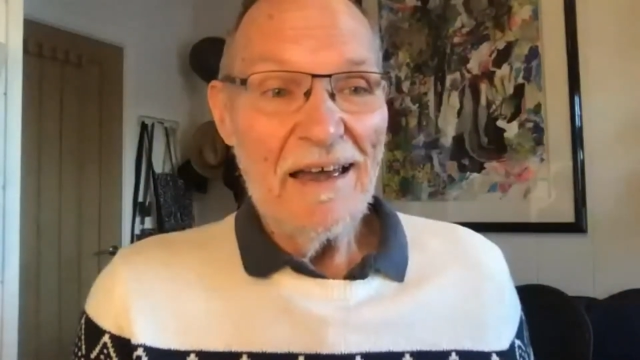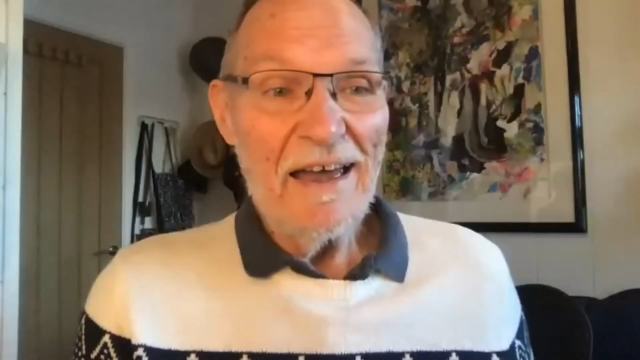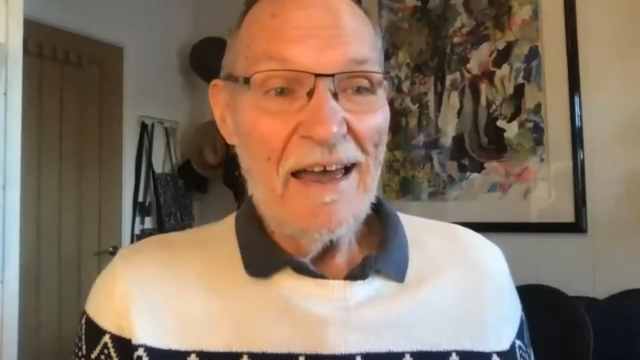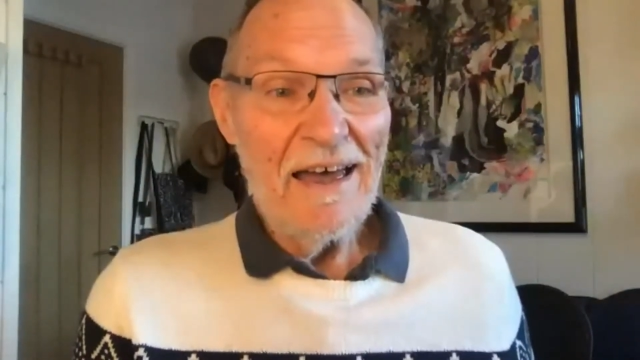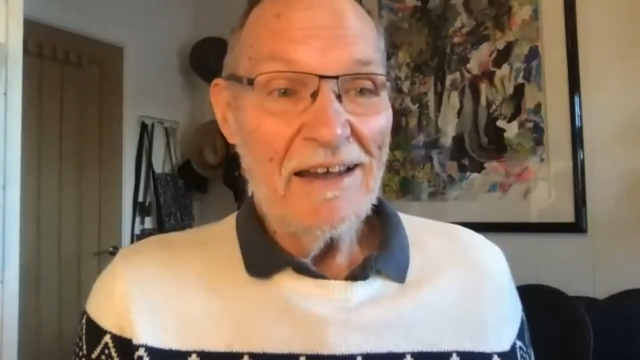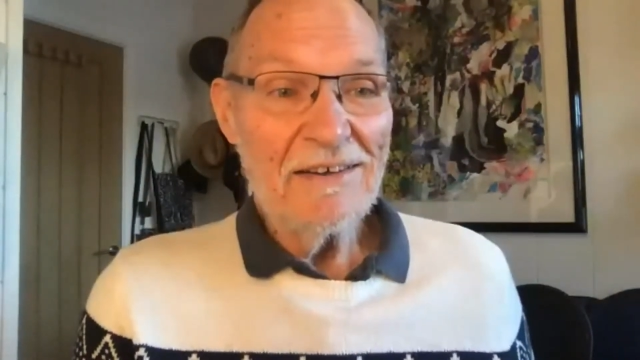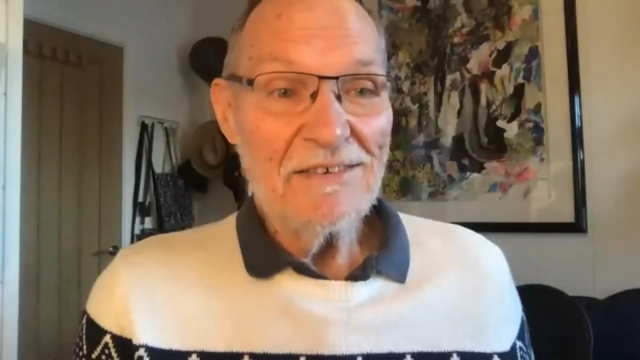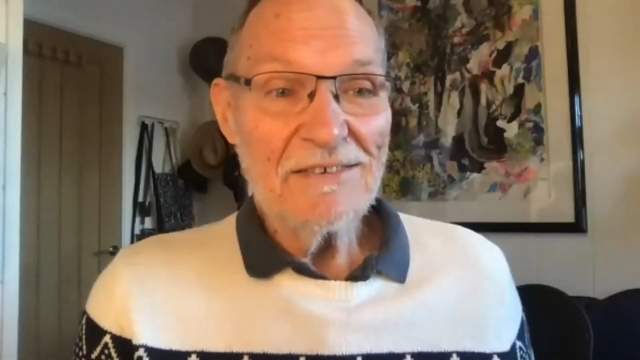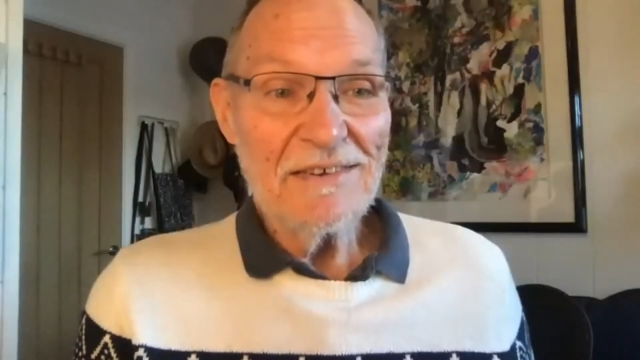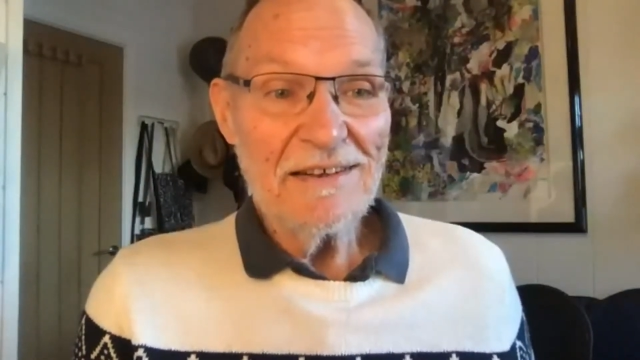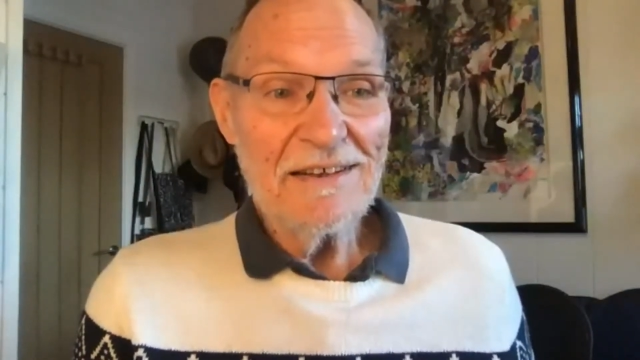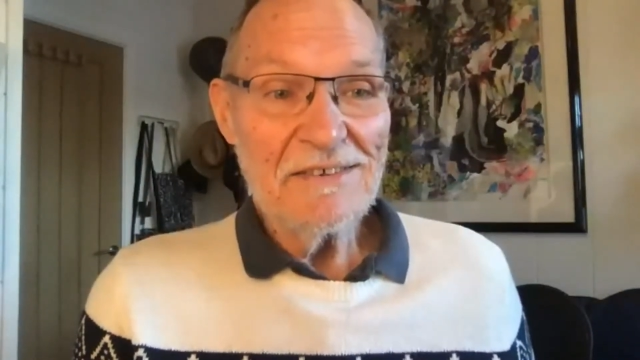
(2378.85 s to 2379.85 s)
and
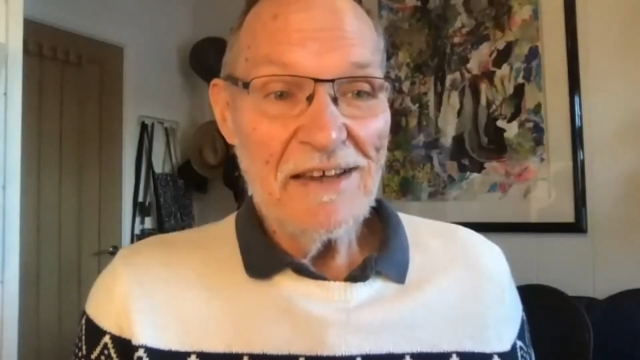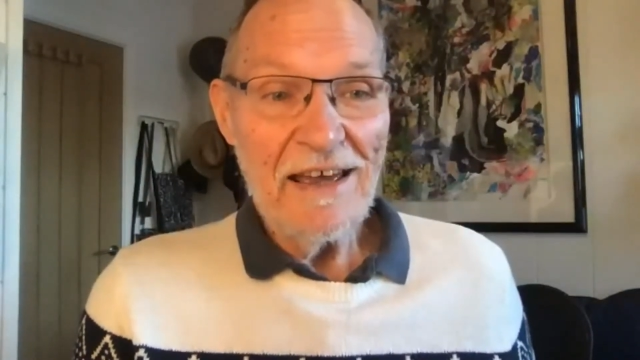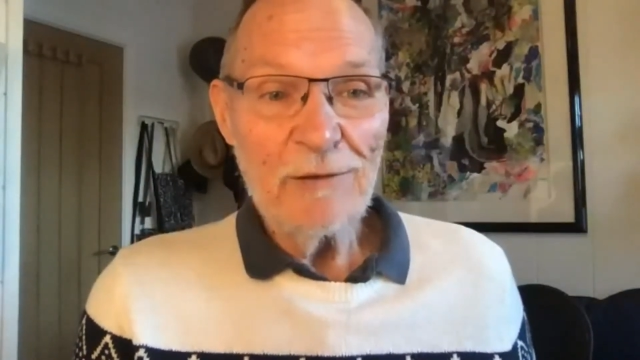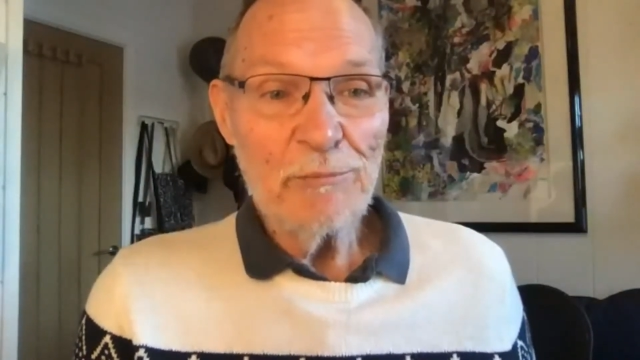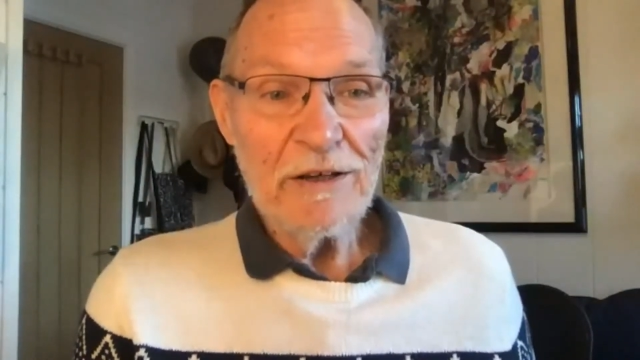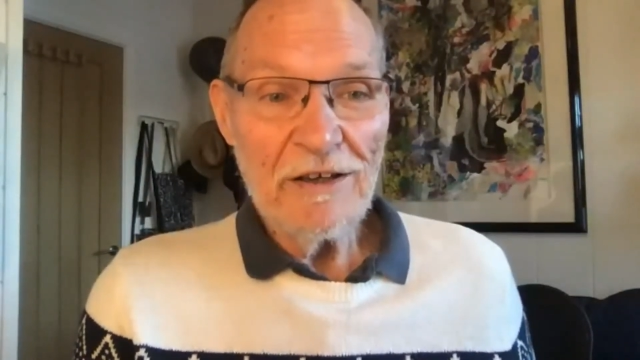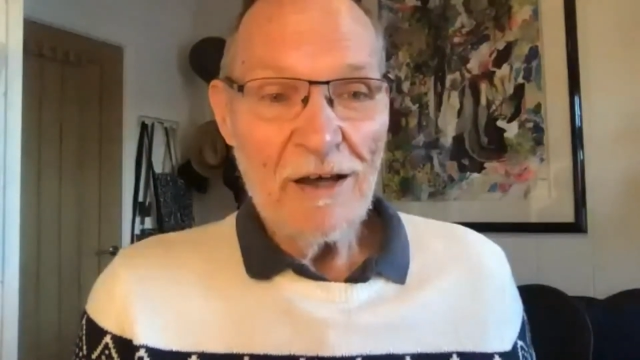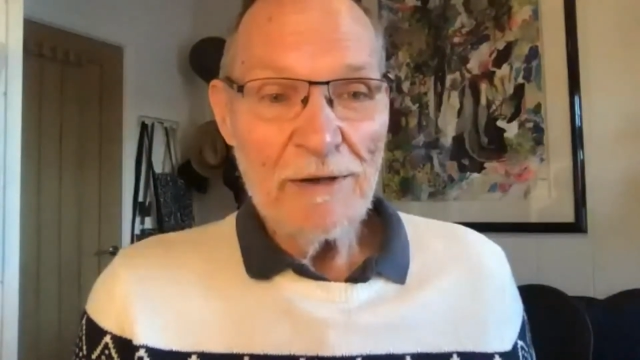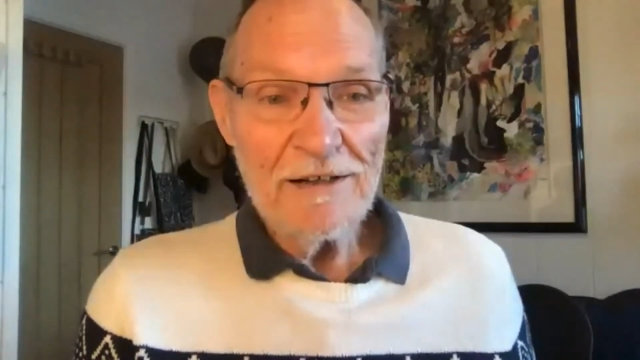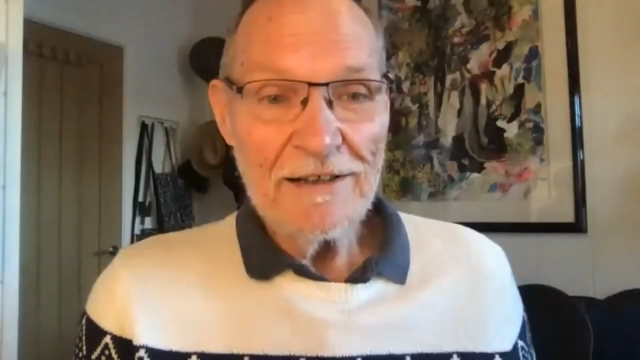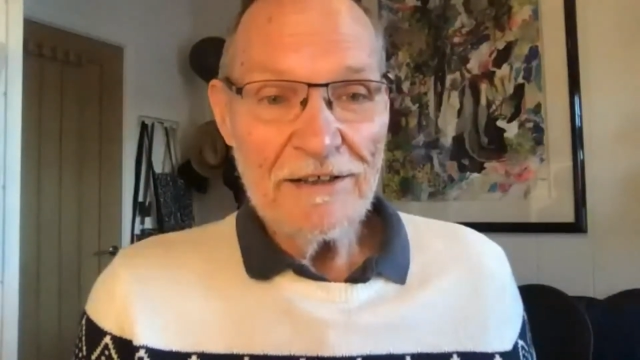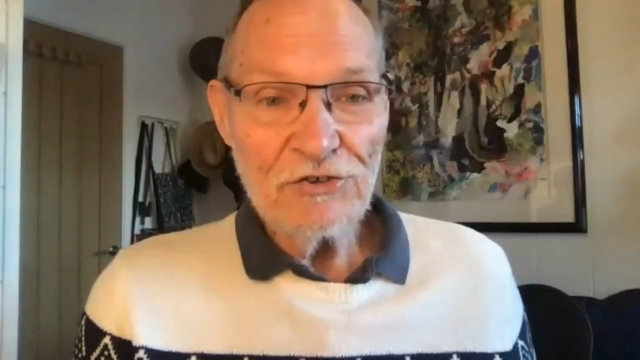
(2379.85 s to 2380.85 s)
it had become a
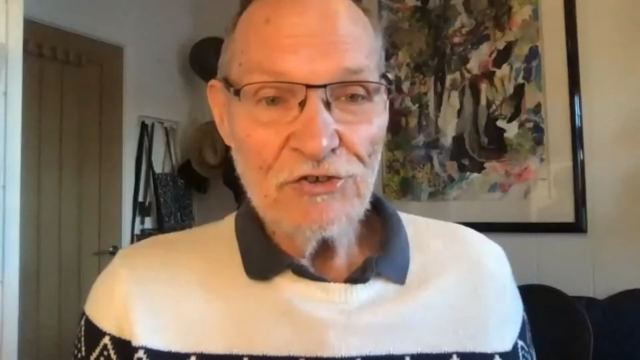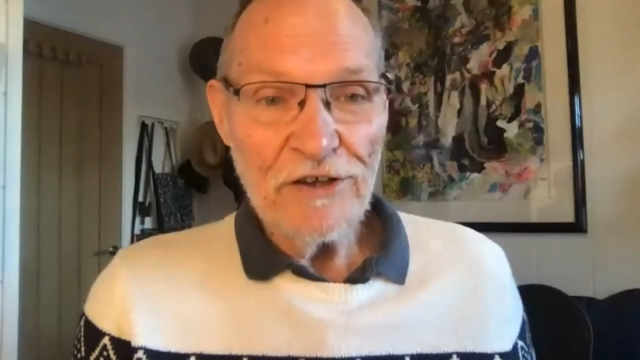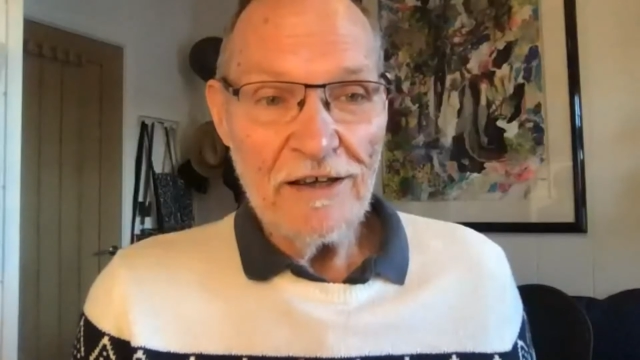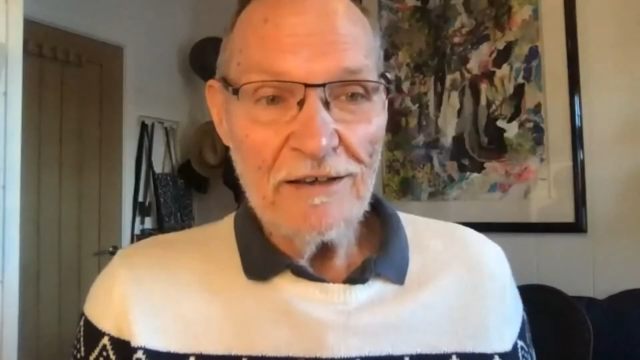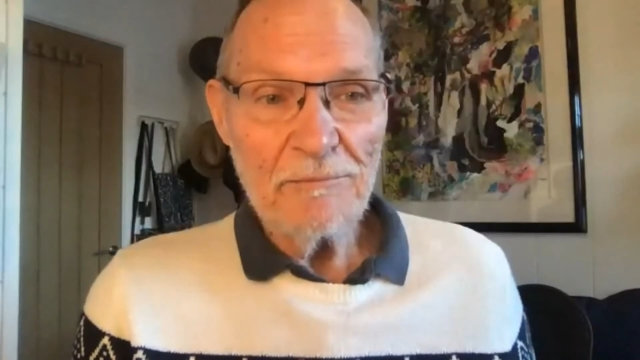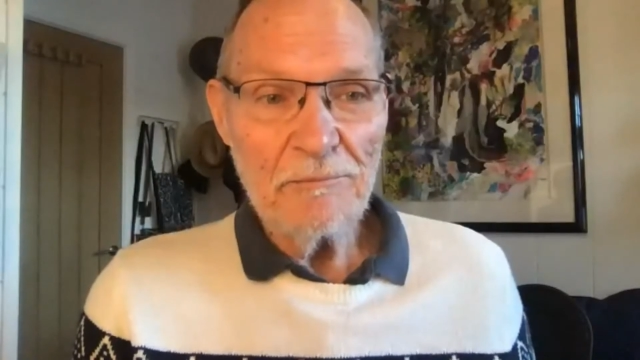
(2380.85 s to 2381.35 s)
cliche.